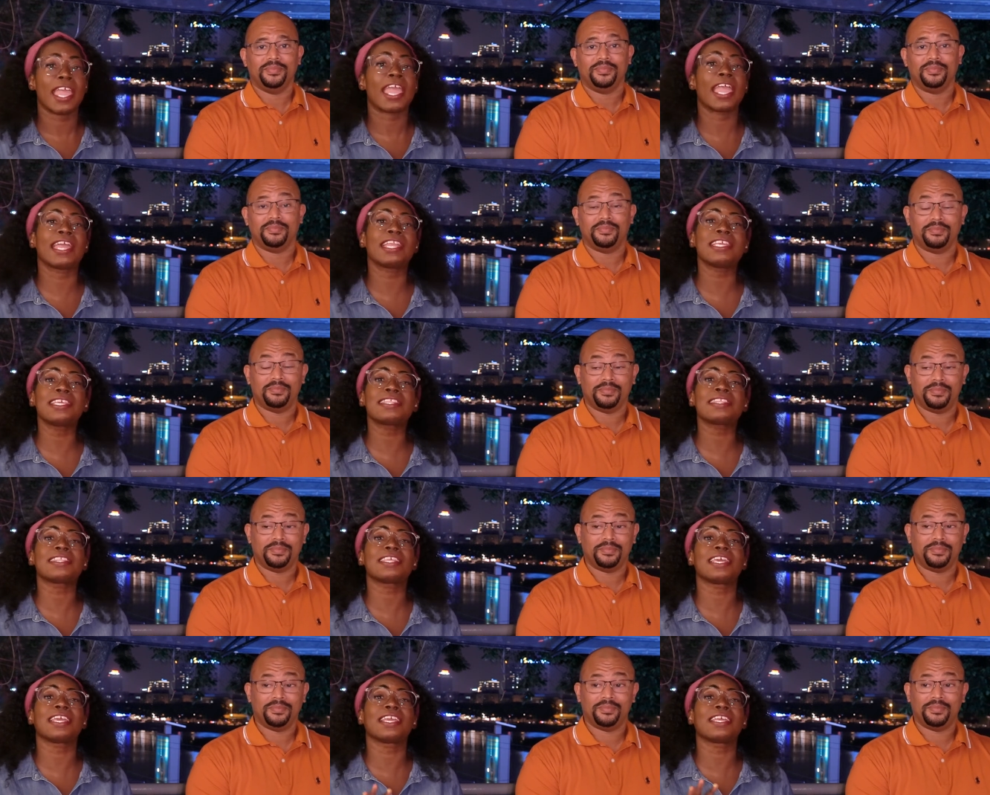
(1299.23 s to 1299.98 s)

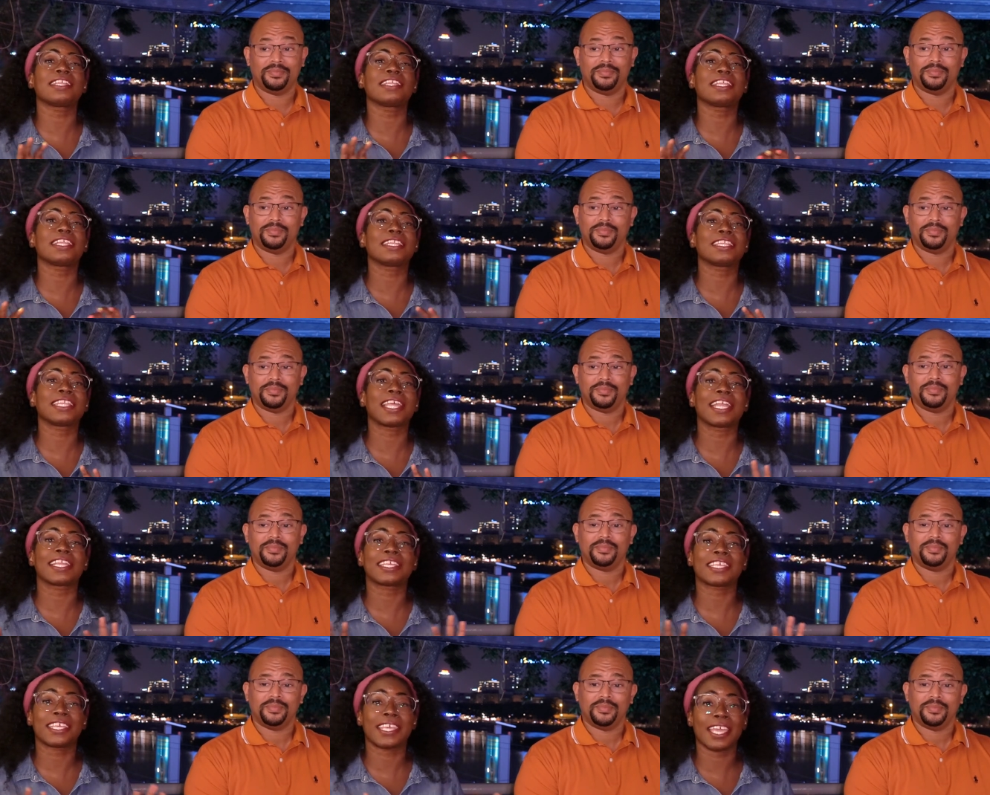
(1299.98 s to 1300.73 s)
Speaker 1: Anything
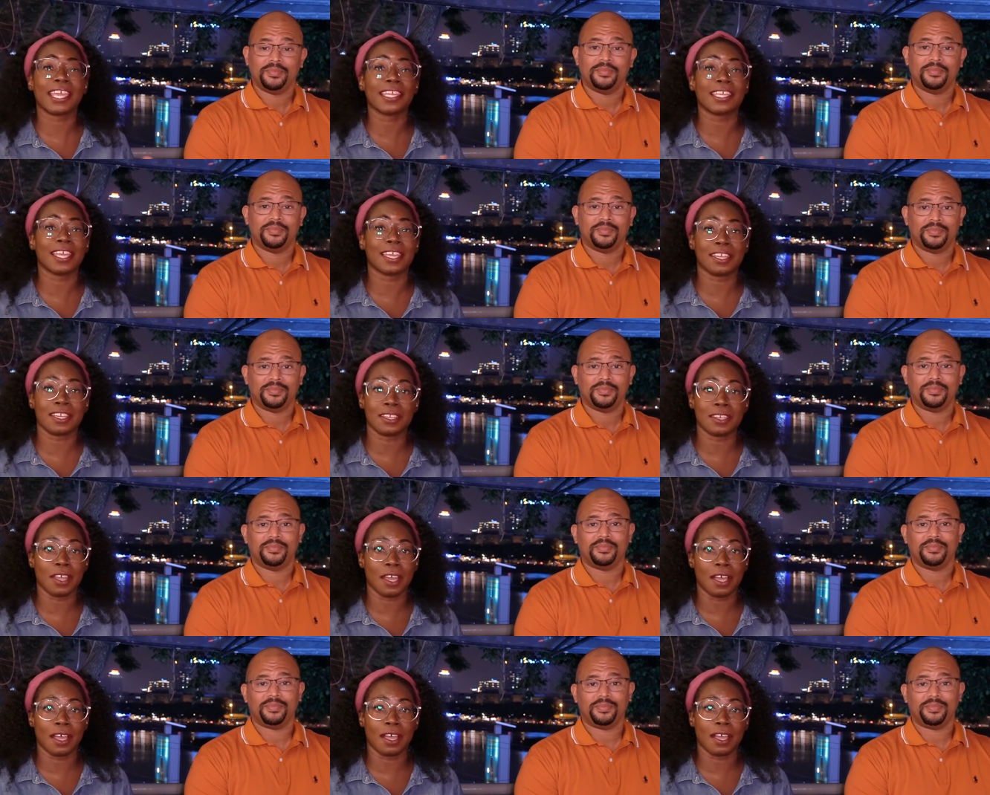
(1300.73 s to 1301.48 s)
that can
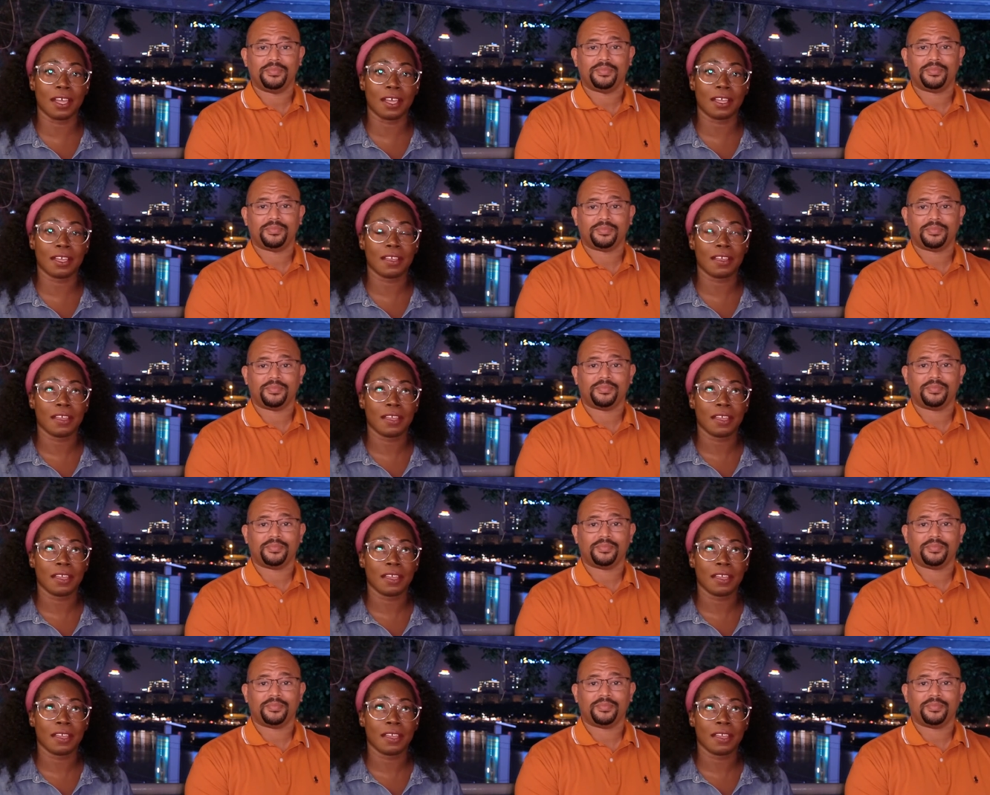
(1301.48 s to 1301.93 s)
and uh,